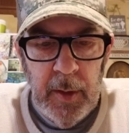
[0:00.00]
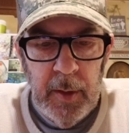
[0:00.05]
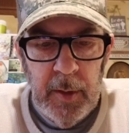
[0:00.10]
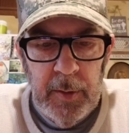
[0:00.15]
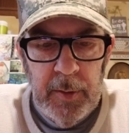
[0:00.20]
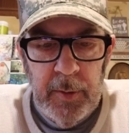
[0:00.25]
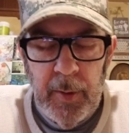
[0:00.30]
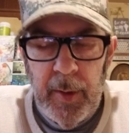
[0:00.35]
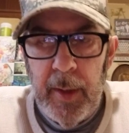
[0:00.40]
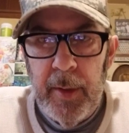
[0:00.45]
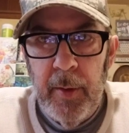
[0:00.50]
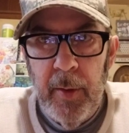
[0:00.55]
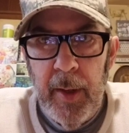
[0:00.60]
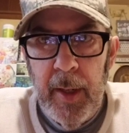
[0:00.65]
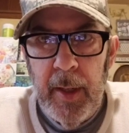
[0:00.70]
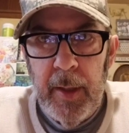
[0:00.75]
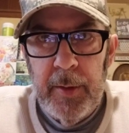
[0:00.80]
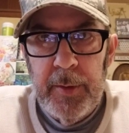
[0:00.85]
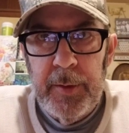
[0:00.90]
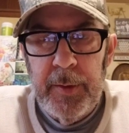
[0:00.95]
So I know
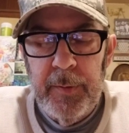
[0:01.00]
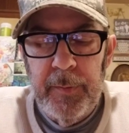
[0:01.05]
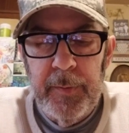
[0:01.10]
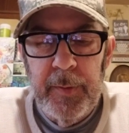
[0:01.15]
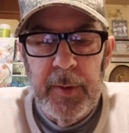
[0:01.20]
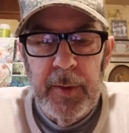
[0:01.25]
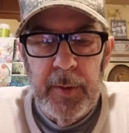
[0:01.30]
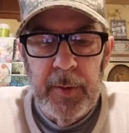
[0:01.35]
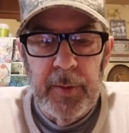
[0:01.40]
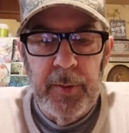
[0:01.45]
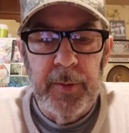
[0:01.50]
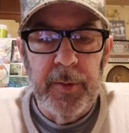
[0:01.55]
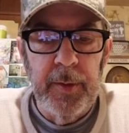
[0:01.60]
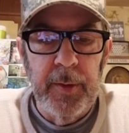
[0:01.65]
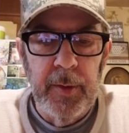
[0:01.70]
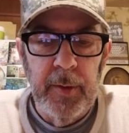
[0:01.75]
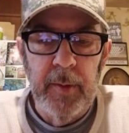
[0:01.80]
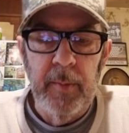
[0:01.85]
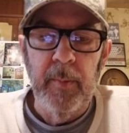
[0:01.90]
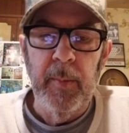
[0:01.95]
how she feels
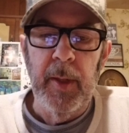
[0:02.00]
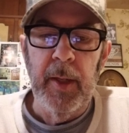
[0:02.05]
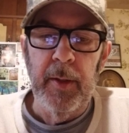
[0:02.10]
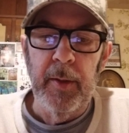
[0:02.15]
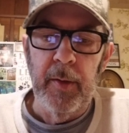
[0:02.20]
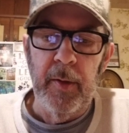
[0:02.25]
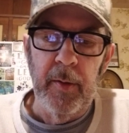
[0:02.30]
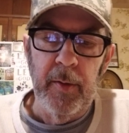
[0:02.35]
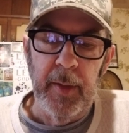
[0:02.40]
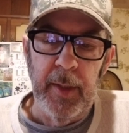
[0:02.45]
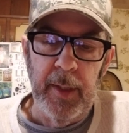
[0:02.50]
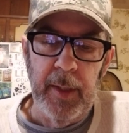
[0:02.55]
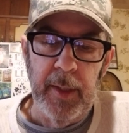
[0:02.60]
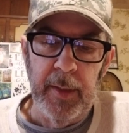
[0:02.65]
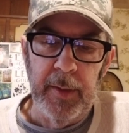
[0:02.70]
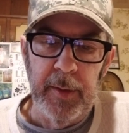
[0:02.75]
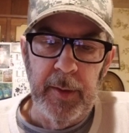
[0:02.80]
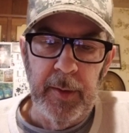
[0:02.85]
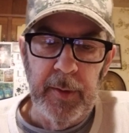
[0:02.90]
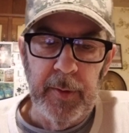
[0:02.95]
about all that.